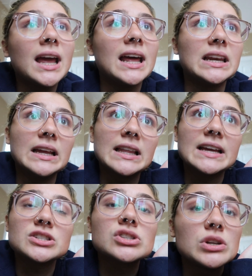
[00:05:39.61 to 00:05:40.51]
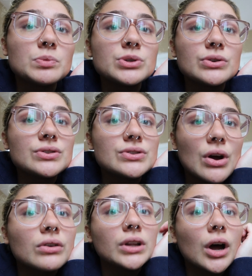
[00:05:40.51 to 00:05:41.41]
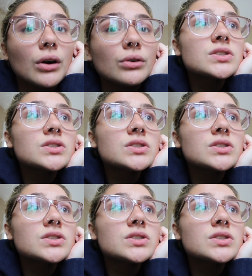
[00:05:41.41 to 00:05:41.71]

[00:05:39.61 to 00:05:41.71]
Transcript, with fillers: and it like stoops you so low.